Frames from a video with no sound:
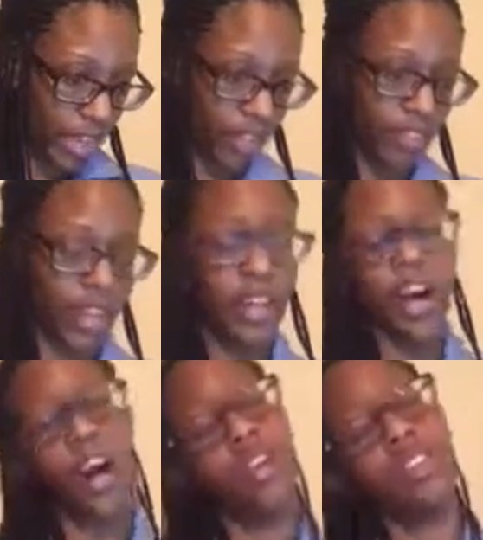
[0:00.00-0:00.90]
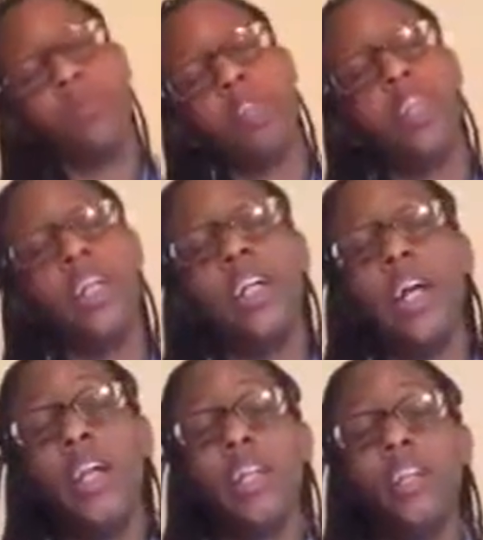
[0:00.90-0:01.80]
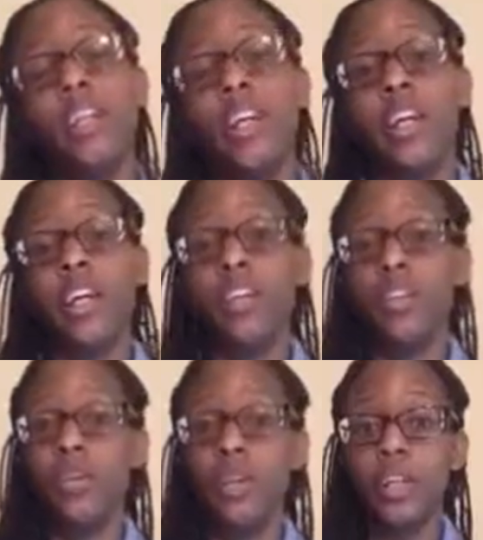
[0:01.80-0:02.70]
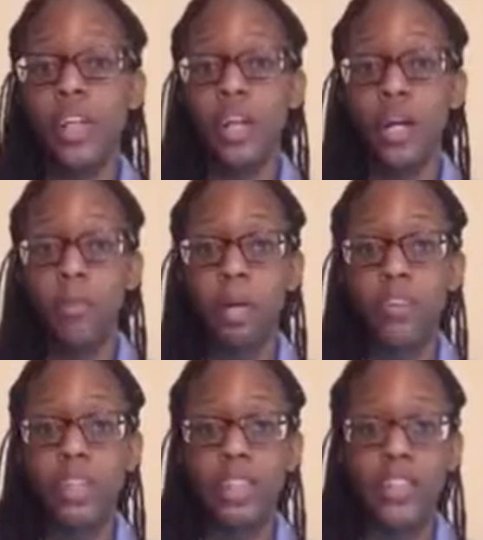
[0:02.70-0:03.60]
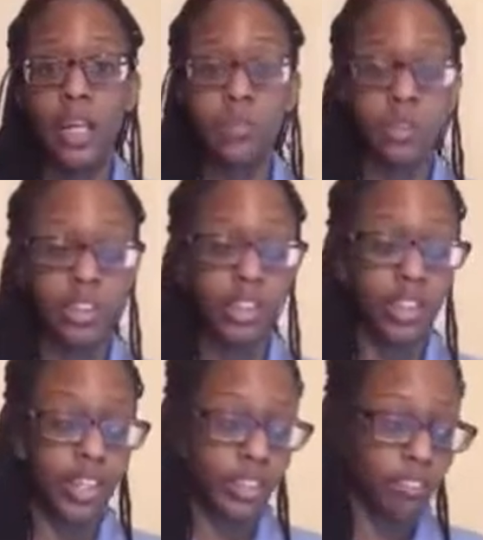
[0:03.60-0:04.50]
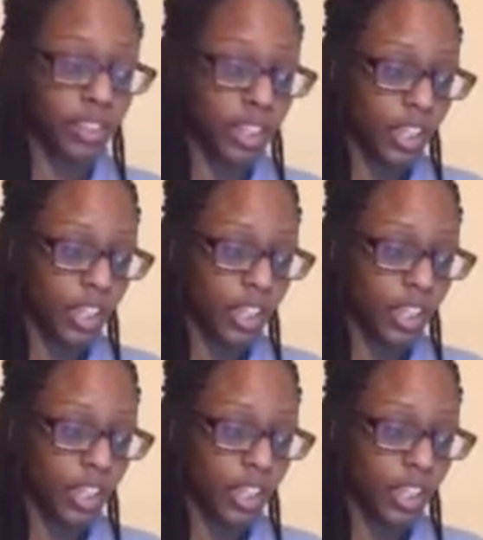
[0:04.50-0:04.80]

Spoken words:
And they ultimately couldn't do anything about the escaping slaves.